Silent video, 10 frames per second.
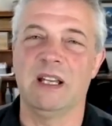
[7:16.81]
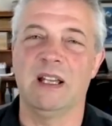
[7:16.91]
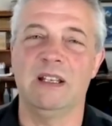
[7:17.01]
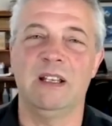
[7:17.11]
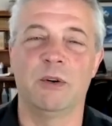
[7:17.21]

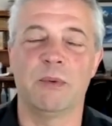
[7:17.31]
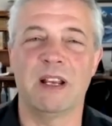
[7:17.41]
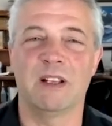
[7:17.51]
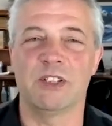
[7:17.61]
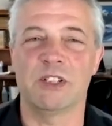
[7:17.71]
And,
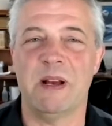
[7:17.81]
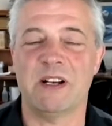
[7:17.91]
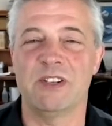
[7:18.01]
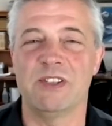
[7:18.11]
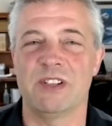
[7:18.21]
regular
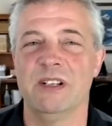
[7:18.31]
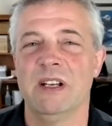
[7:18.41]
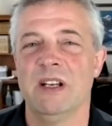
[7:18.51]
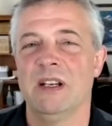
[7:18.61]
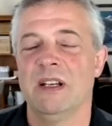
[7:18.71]
inspections, and
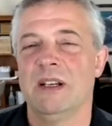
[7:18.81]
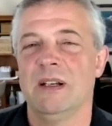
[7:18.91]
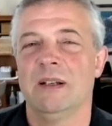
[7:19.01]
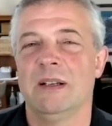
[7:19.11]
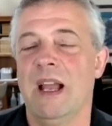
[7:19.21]

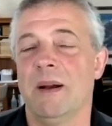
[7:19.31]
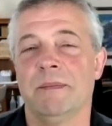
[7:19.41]
yeah.